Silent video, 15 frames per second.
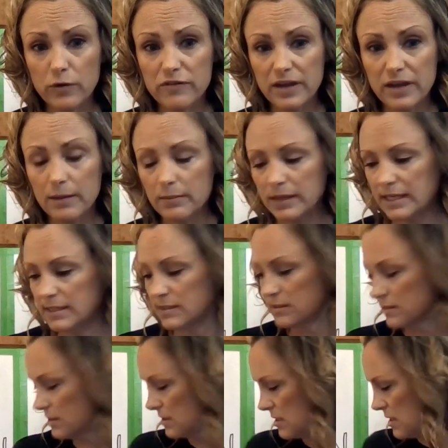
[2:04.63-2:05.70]

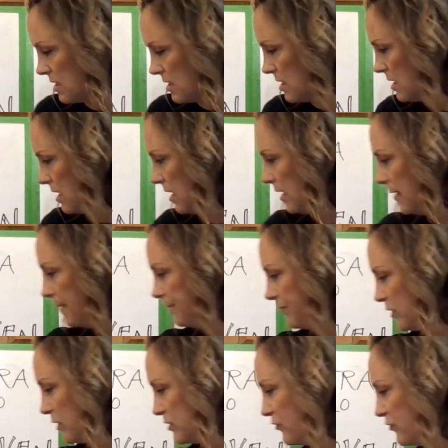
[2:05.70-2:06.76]
families.
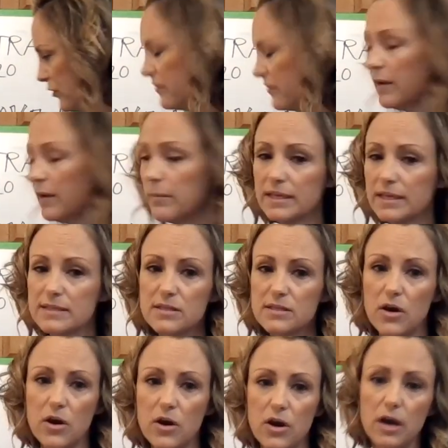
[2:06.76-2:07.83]
Those four families
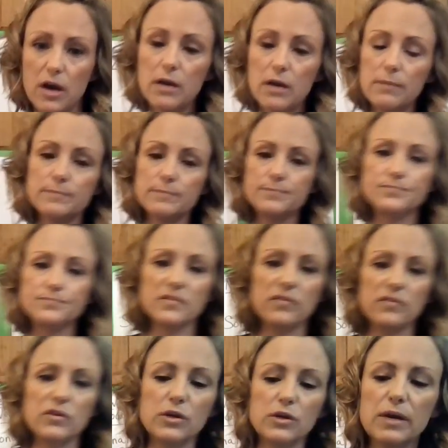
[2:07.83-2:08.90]
are,
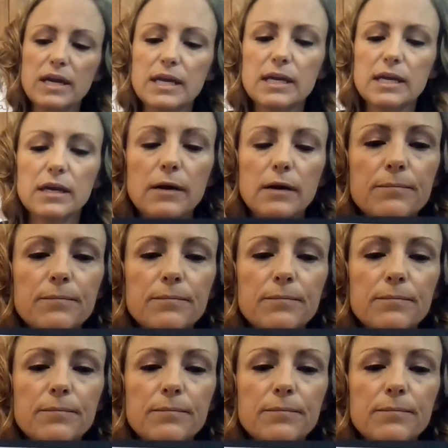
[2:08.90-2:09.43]
you look right here,